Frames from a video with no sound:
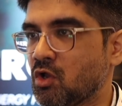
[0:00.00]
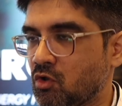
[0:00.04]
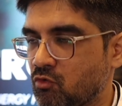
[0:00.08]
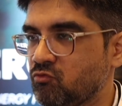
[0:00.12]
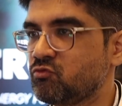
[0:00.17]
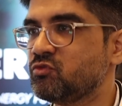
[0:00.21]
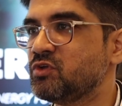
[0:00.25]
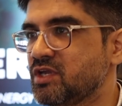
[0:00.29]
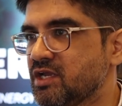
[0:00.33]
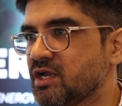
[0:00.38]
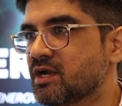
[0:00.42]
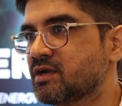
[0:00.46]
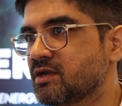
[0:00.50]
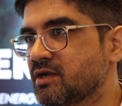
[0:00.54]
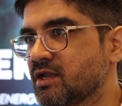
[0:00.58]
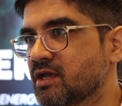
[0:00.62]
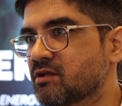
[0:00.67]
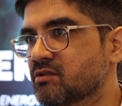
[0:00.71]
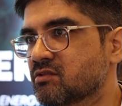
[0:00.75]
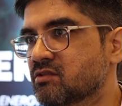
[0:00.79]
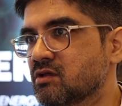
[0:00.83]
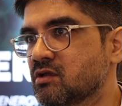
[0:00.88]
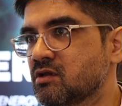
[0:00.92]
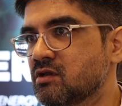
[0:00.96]
We at
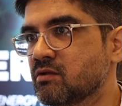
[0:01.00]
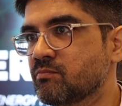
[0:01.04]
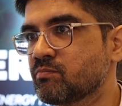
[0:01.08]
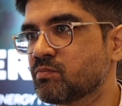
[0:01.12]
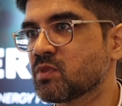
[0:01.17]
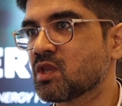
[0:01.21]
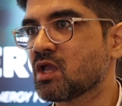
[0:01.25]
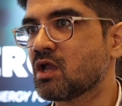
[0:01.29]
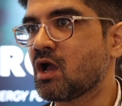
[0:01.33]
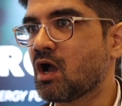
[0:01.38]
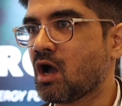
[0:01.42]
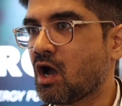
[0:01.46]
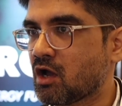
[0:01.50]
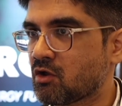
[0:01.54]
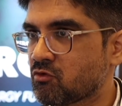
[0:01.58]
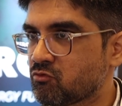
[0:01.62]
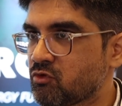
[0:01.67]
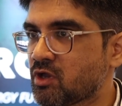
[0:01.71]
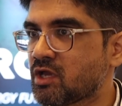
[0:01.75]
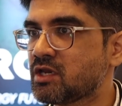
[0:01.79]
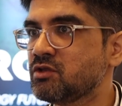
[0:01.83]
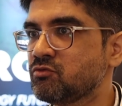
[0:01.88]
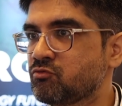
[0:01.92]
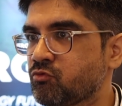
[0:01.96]
Nexson are
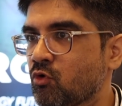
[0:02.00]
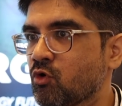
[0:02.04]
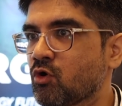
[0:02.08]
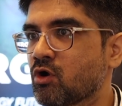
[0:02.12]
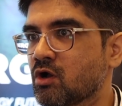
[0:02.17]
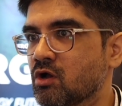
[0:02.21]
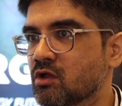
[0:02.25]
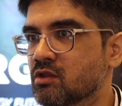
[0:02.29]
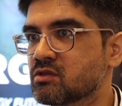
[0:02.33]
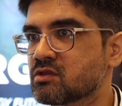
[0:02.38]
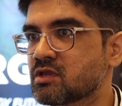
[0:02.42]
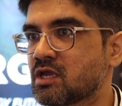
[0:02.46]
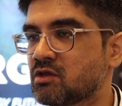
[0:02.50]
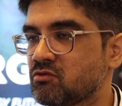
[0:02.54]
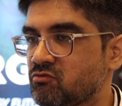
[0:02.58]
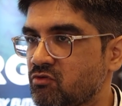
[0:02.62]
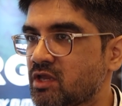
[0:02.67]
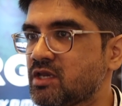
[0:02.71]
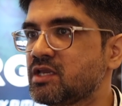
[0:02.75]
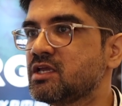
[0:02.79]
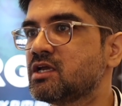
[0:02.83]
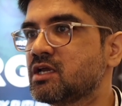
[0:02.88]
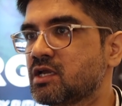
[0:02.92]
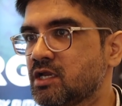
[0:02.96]
very focused and
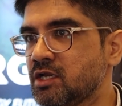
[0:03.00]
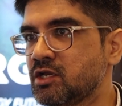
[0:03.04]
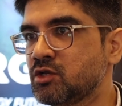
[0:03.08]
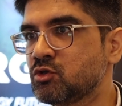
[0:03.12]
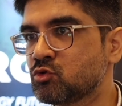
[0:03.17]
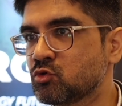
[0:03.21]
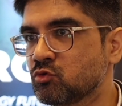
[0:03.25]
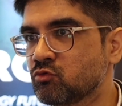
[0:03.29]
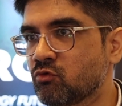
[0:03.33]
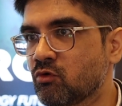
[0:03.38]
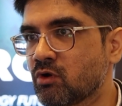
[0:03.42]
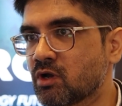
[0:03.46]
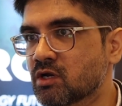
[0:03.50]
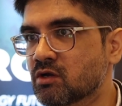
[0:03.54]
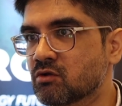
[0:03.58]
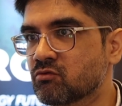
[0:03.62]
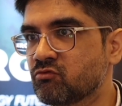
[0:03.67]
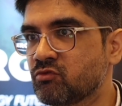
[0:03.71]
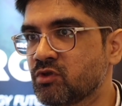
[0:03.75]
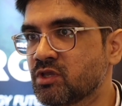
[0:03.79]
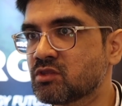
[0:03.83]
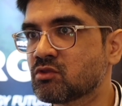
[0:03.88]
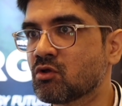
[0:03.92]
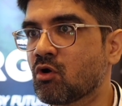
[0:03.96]
very keen to work
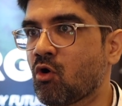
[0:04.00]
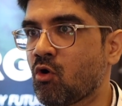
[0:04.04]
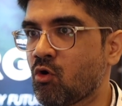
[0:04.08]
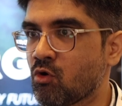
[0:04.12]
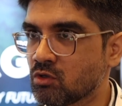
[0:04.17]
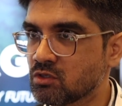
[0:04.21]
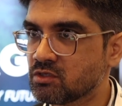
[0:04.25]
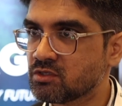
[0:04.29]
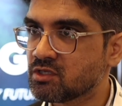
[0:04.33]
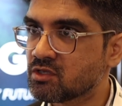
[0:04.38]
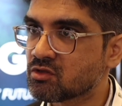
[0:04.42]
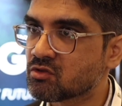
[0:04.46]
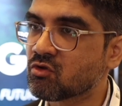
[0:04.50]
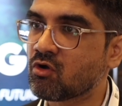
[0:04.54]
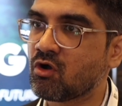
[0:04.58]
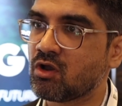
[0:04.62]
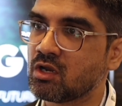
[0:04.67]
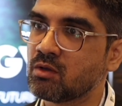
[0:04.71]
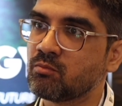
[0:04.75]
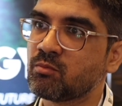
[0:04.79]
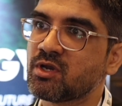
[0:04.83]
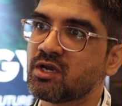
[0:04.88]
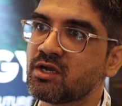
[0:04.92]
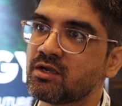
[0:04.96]
with all these
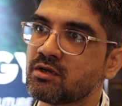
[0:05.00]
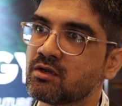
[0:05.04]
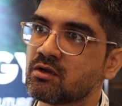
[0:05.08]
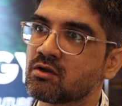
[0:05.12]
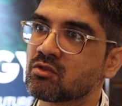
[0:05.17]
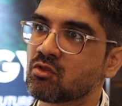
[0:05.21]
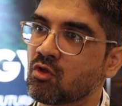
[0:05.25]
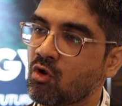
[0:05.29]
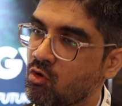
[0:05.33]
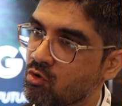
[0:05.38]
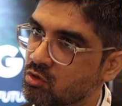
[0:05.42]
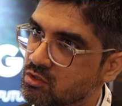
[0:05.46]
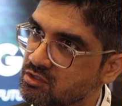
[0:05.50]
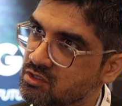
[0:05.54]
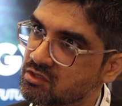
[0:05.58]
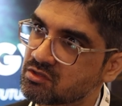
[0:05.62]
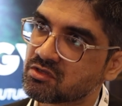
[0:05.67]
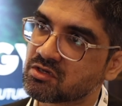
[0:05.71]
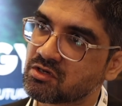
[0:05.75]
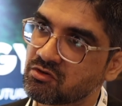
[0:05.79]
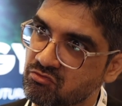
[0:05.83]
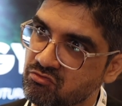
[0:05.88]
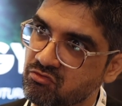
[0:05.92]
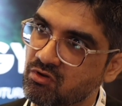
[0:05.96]
collaborators, all
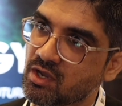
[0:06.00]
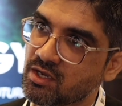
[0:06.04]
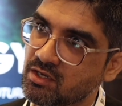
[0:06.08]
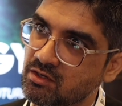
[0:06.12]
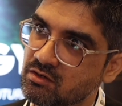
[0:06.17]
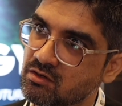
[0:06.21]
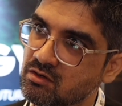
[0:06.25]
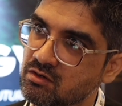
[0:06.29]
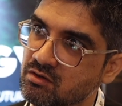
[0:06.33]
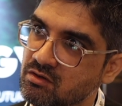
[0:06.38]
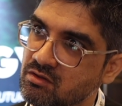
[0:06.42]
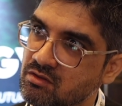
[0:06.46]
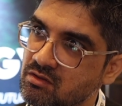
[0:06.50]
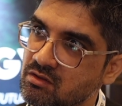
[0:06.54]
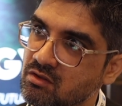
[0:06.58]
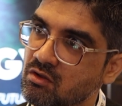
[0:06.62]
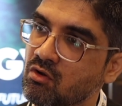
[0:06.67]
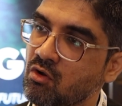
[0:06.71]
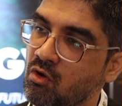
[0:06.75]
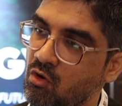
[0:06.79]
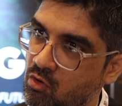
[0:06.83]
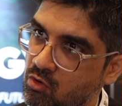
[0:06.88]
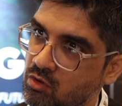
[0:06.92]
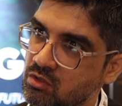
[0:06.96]
these refiners,
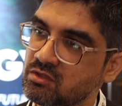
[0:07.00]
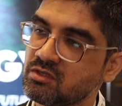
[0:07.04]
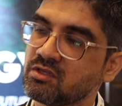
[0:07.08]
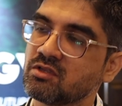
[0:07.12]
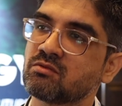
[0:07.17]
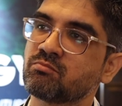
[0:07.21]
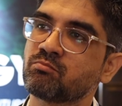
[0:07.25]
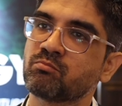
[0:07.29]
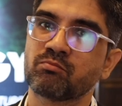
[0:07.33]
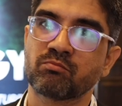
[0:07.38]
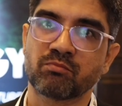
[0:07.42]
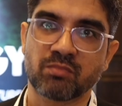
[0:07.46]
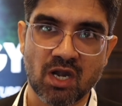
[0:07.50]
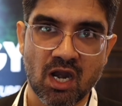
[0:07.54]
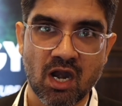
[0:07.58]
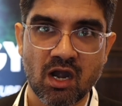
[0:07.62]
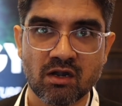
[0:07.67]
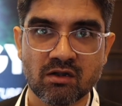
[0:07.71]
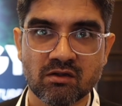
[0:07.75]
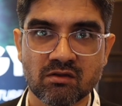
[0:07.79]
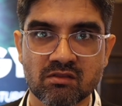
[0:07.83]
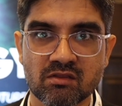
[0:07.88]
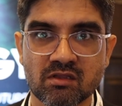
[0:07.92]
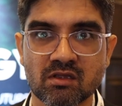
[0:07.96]
all these
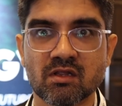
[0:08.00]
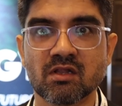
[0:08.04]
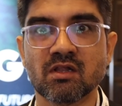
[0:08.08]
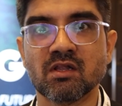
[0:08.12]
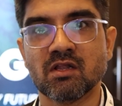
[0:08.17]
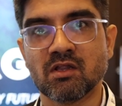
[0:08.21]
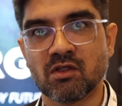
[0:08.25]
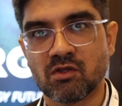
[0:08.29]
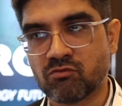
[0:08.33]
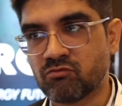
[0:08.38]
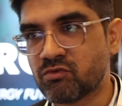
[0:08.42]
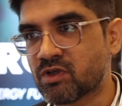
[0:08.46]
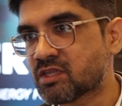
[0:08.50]
plants, mm -hmm.